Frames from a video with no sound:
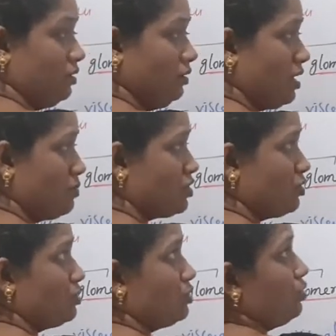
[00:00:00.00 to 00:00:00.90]
comes
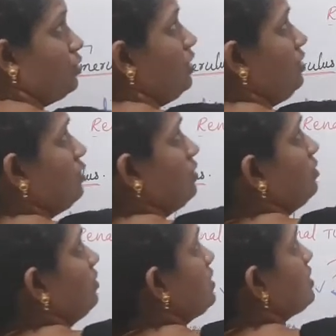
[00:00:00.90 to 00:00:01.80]
out through
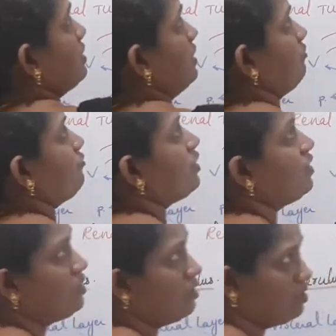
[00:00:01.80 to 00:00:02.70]
this
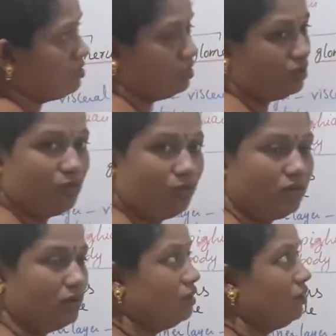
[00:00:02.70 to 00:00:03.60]
efferent
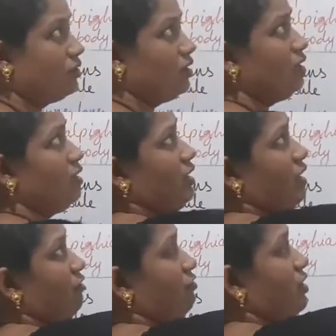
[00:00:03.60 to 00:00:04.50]
arteriole. Okay,
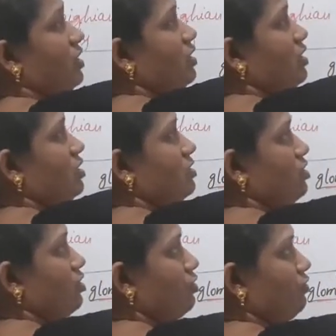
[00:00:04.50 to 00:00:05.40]
efferent
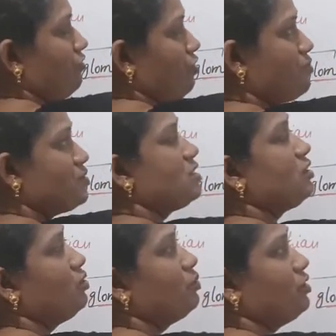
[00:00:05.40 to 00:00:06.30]
arteriole forms the
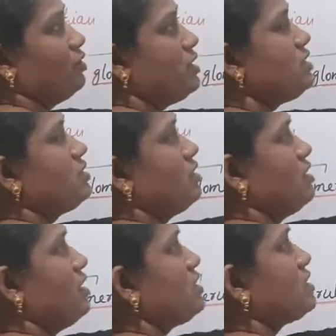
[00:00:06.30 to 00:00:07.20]
glomerulus.
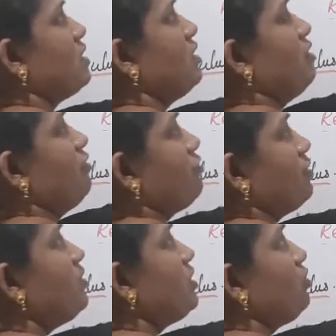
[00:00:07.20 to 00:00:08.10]
Next,
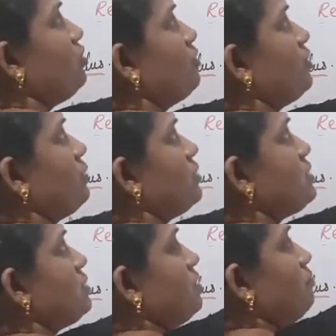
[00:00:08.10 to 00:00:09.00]
from the glomerulus,
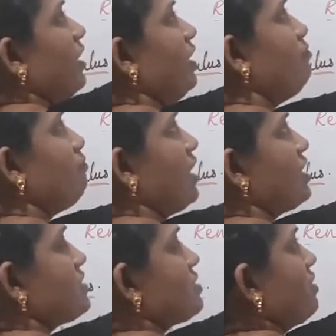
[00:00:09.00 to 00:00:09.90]
the blood
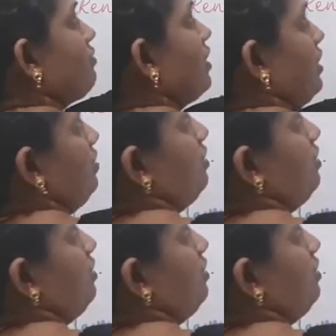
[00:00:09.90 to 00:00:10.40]
passes away